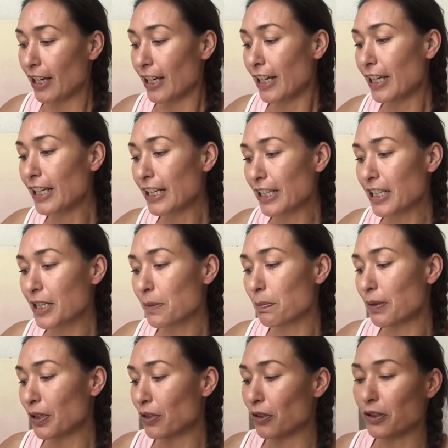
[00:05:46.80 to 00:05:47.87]
is
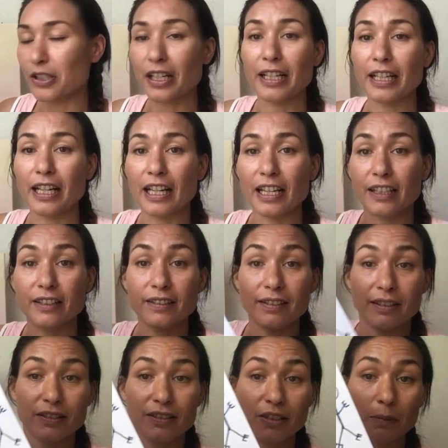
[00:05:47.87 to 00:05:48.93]
because I had
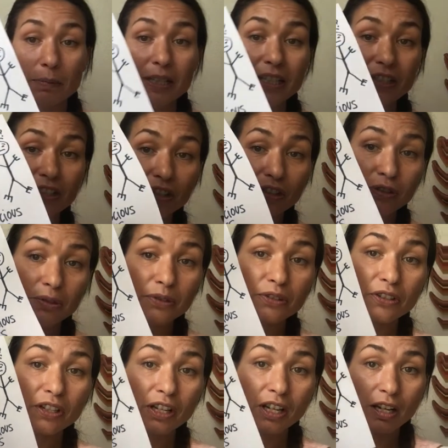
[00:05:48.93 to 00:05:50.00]
some issues
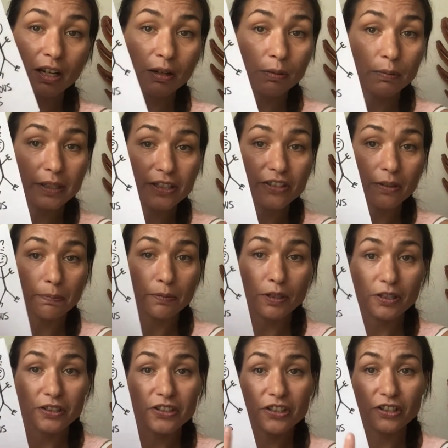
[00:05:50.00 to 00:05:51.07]
with
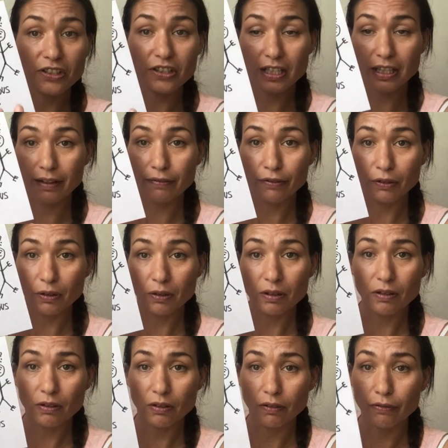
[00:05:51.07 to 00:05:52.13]
subconscious level
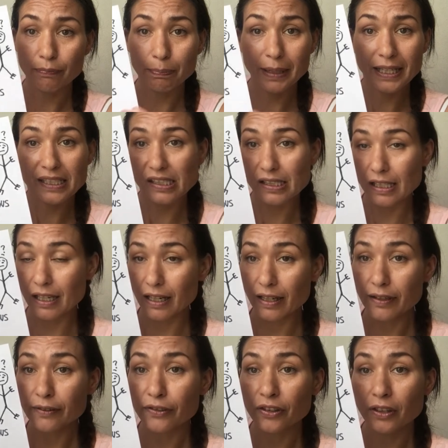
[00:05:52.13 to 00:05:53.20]
of past
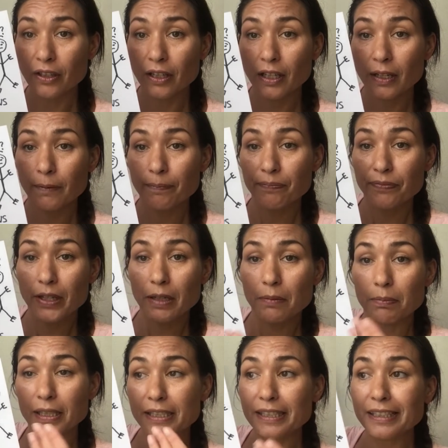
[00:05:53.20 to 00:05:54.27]
lives,
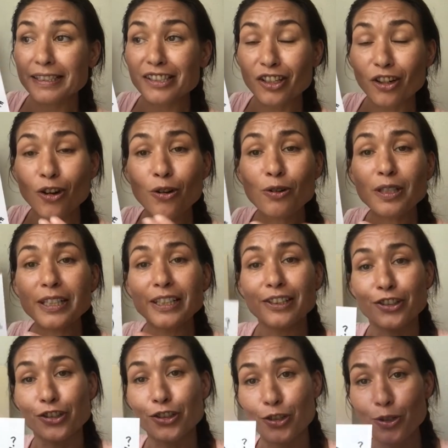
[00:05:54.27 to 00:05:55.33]
but it's only a
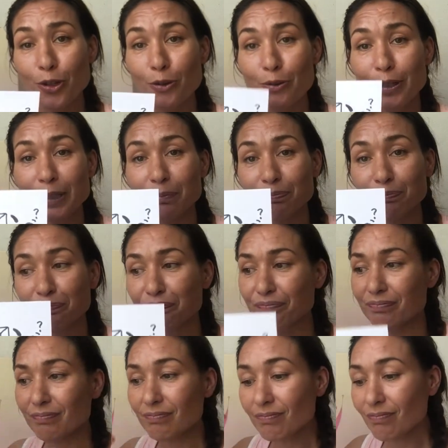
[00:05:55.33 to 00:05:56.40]
story.
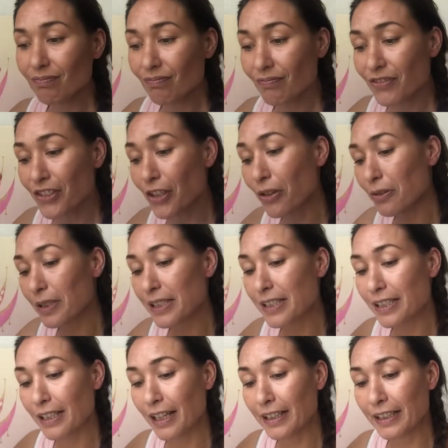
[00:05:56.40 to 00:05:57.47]
So it's
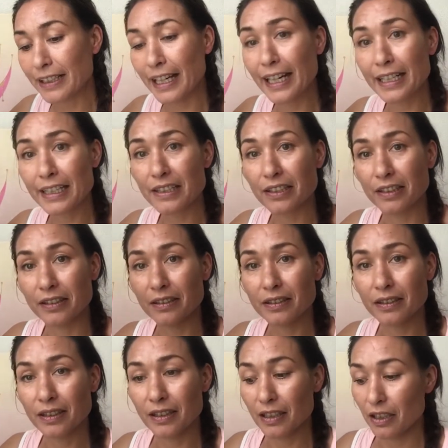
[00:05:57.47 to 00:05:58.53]
like an actor
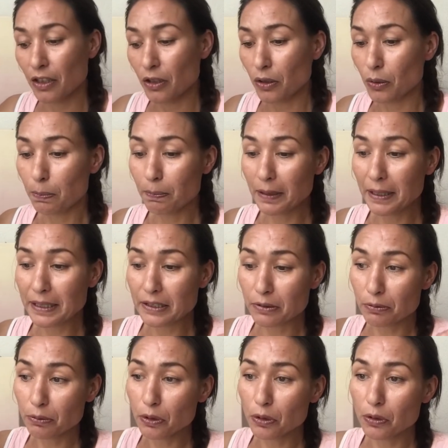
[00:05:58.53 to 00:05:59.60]
who played the
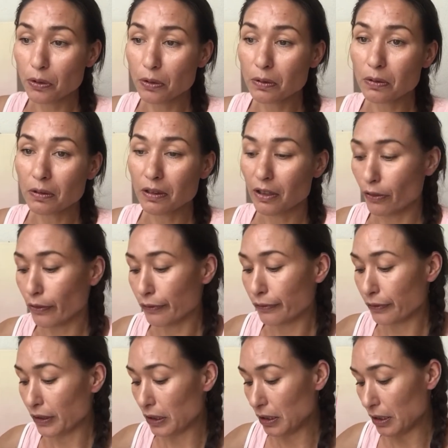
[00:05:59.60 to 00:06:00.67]
role of
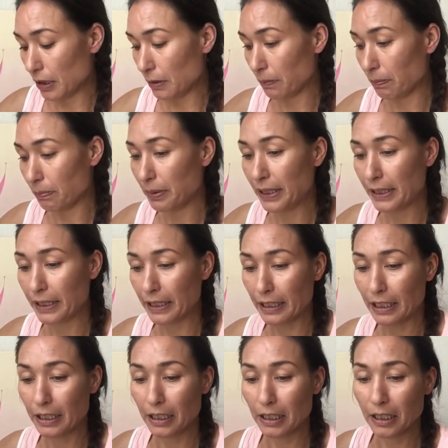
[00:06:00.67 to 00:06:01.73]
being
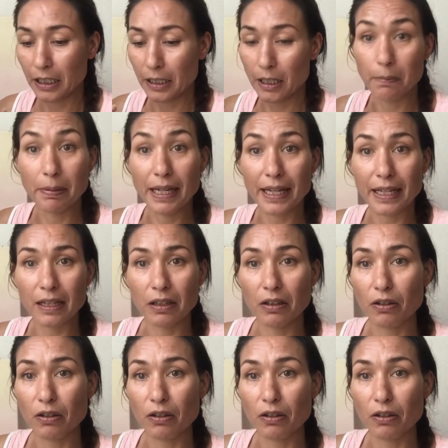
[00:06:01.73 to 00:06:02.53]
a beggar